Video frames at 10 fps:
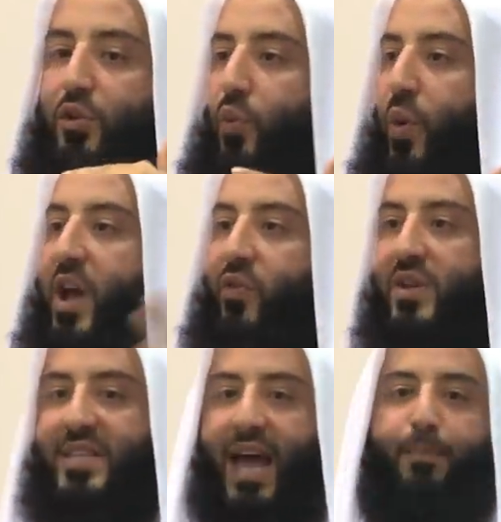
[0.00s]
where
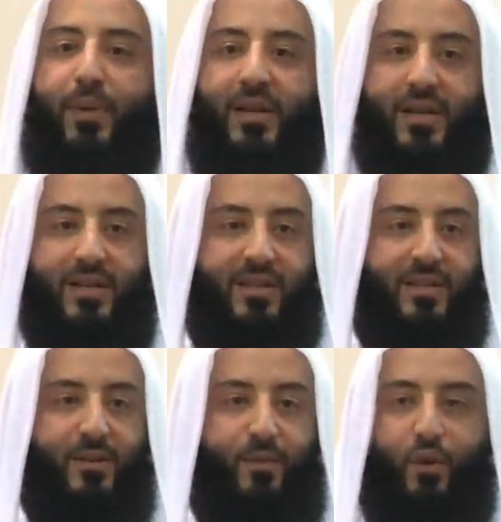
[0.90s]
is
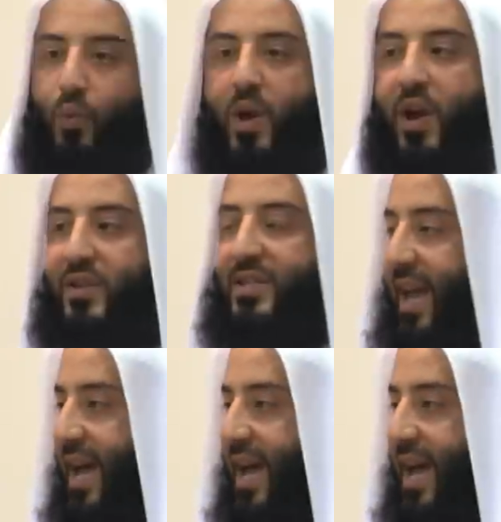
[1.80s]
happiness? Where is the